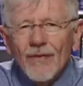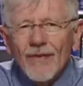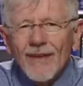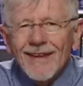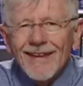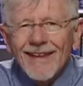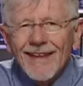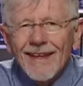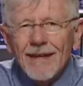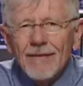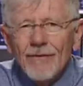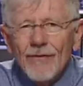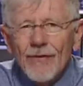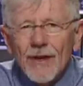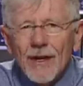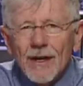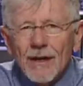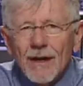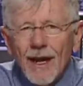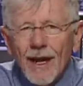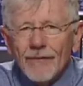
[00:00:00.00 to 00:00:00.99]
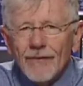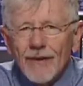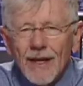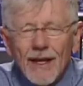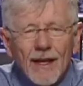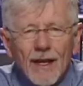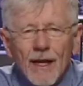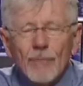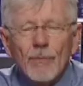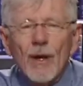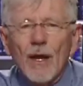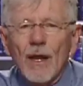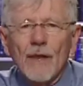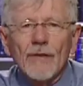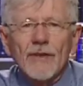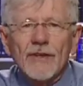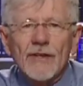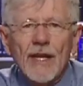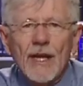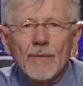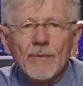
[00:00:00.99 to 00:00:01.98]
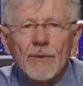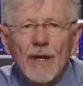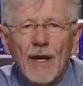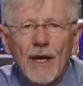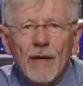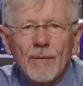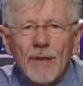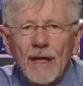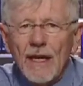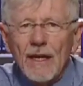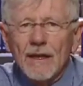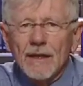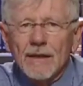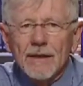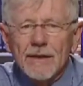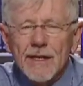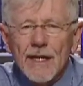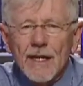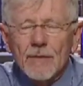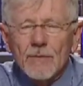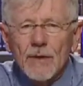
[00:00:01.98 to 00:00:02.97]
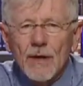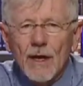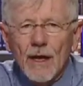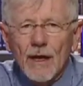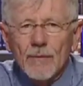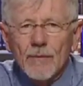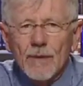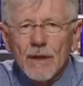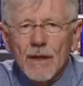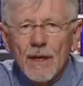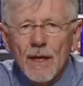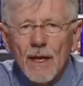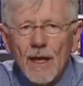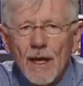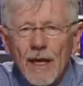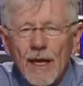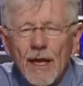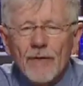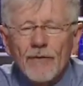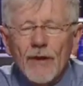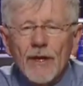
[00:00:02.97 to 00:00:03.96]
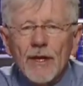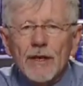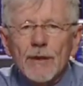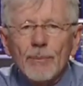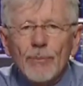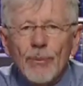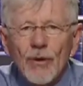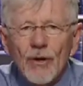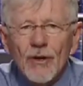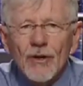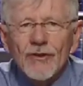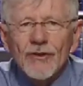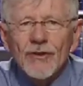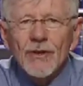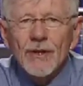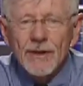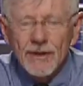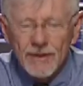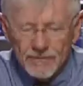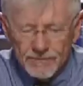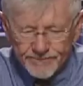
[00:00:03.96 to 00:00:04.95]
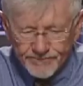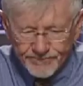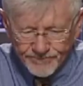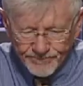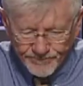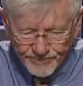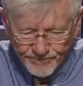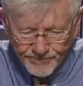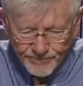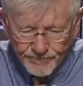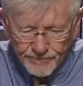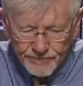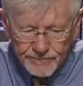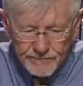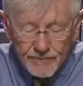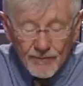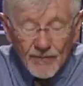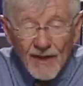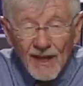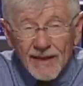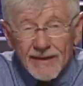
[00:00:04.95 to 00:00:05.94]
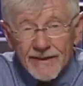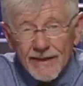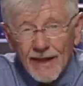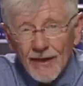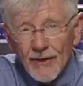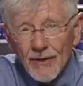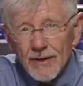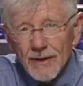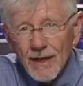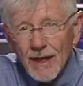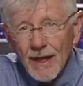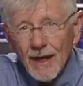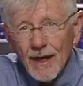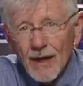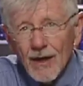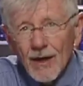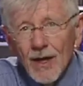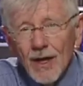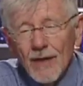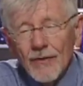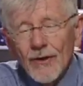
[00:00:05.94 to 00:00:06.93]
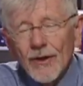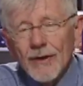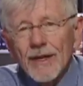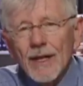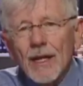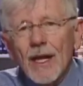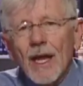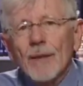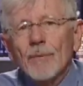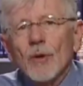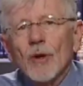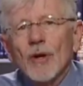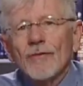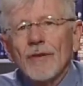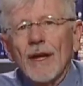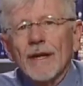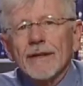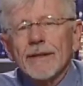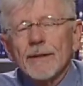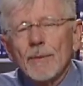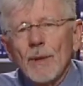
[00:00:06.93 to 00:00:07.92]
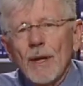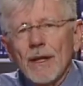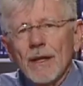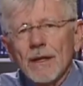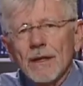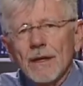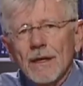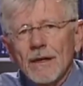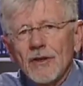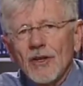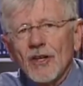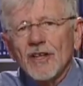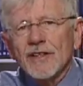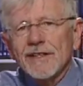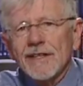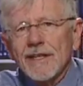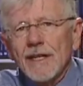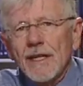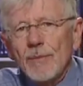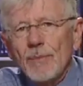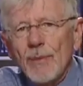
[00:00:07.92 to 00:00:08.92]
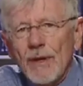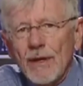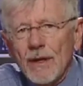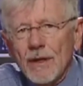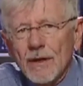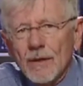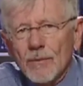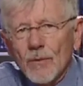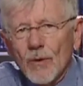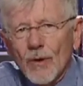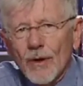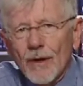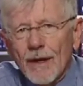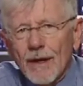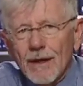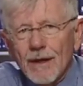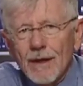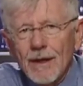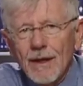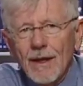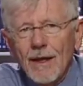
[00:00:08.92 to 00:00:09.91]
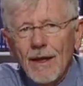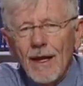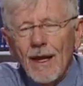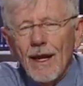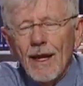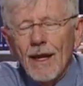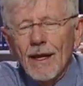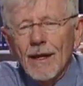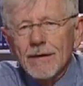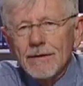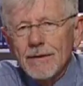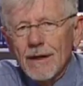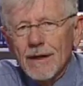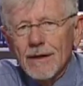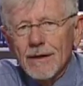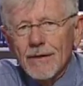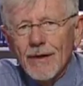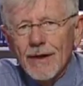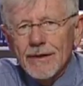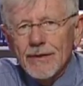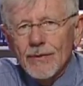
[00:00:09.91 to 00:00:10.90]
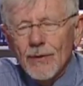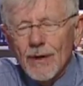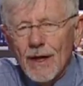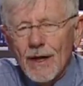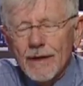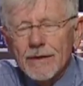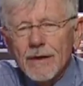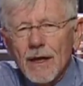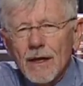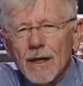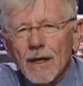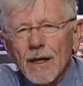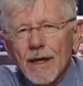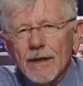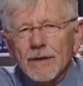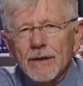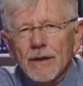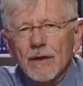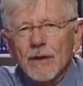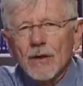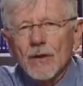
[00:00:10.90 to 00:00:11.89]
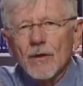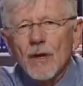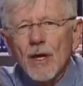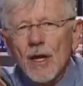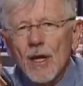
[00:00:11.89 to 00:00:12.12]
that live there have to get up all at the same time and eat at the same time? If it is person-centered care, there's a lot more flexibility. You can sleep in the morning, and that's what I'd kind of like to do.